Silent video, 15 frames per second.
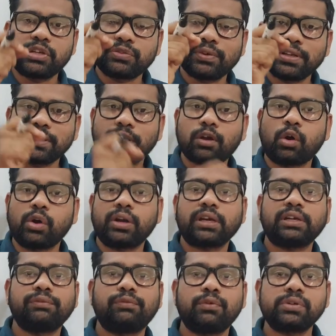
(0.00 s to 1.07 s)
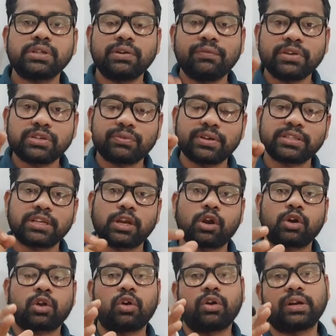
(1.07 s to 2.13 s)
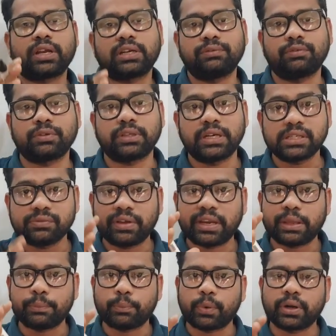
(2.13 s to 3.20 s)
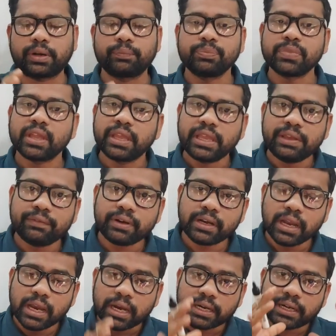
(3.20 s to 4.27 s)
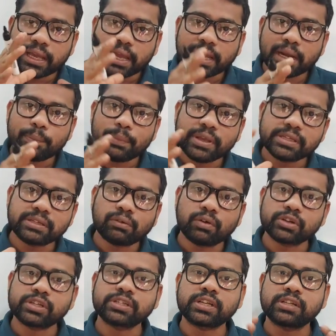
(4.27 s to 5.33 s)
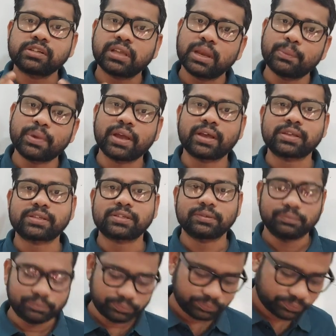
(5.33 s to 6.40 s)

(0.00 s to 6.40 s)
which one is a contact force and which one is a non-contact force. That is a very important. Even diagram based questions also can be asked.